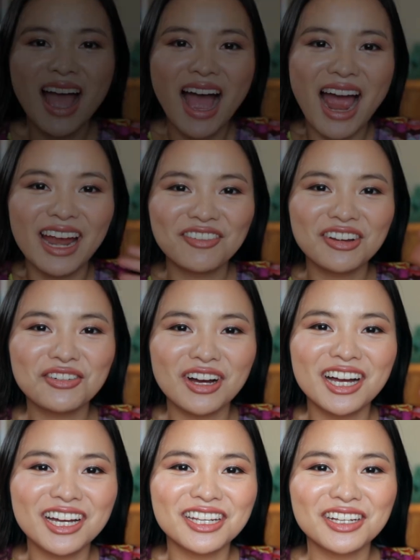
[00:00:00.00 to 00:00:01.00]
Hi
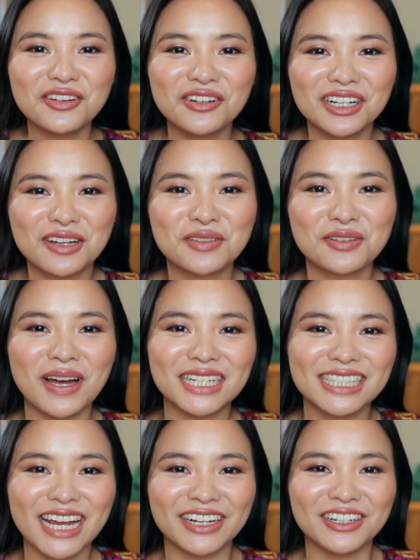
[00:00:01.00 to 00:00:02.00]
everyone, welcome to my
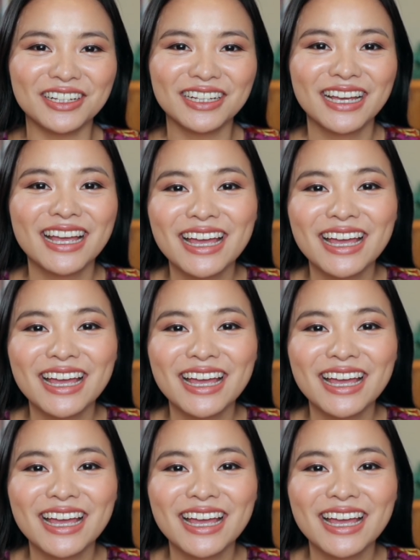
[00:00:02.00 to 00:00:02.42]
channel.